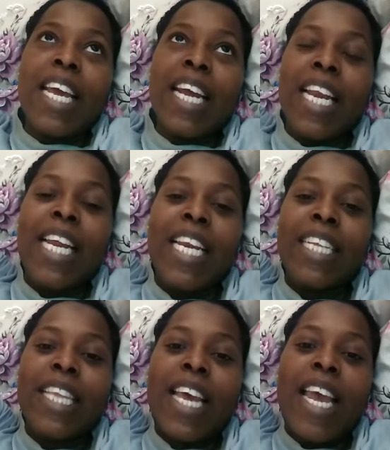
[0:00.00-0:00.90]

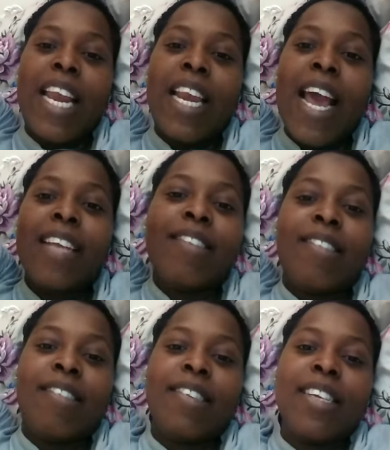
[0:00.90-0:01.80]
cleaning the
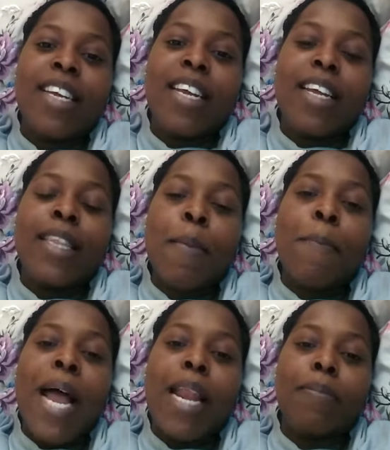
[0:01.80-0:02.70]
lights, the
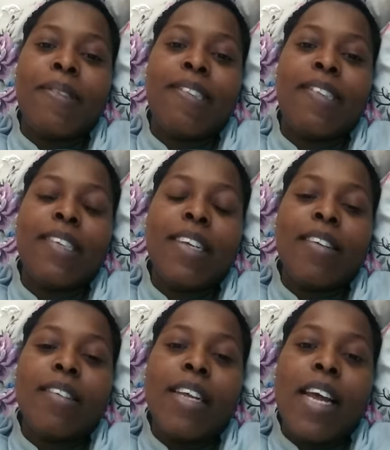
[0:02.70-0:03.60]
bulbs,
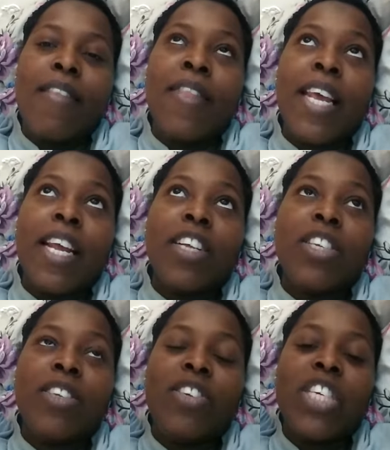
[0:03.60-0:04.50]
the
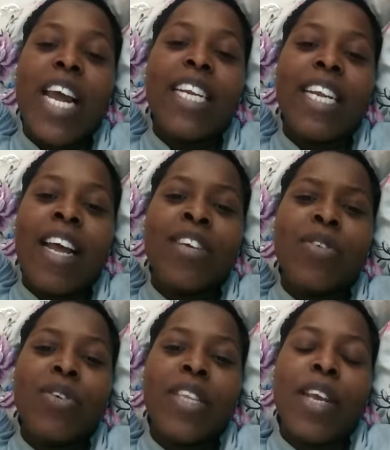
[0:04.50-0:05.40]
I don't
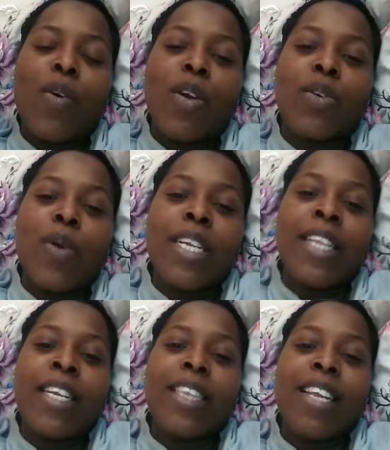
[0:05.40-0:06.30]
know the cold what
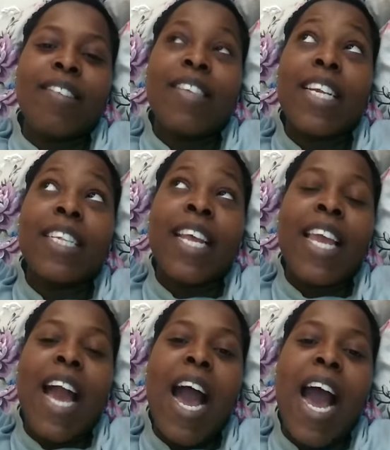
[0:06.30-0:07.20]
the things that
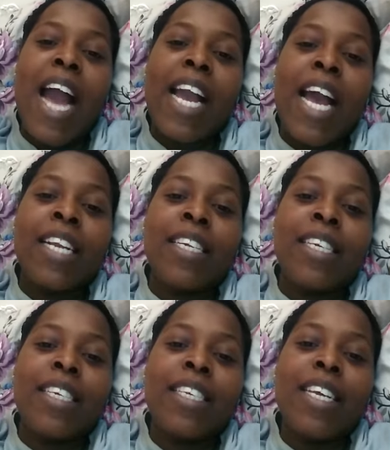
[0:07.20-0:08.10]
they hang
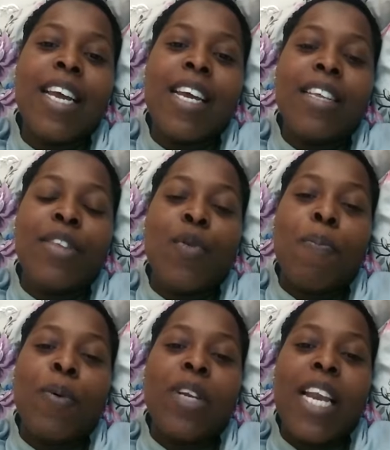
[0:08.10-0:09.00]
and you
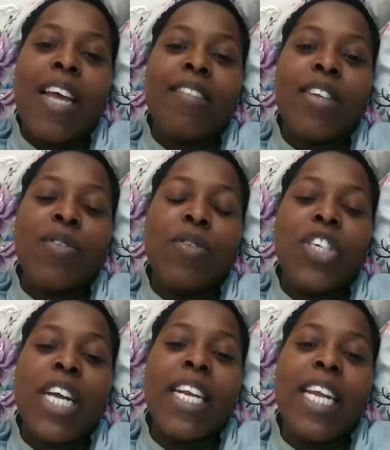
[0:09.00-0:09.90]
put lights, I don't know,
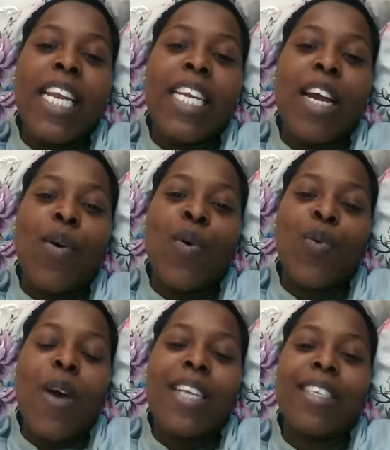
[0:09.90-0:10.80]
chandelier or
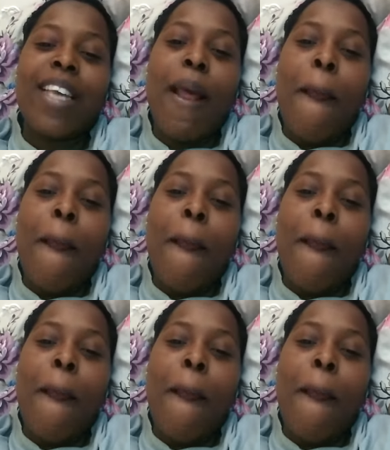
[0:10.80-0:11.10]
what.